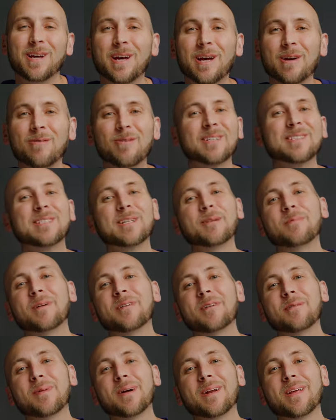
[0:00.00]
Hey, what's up
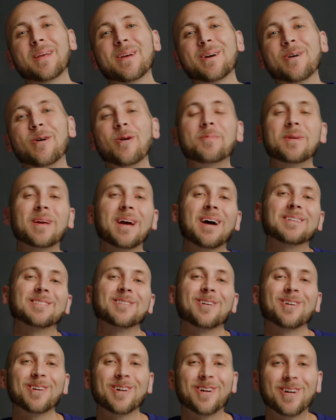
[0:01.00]
everybody? Hope you guys
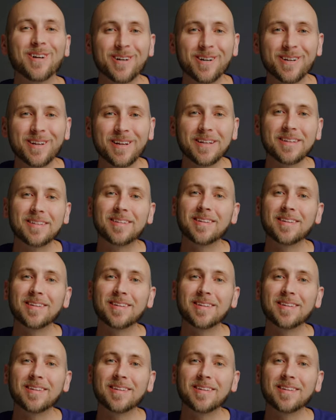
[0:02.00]
are good.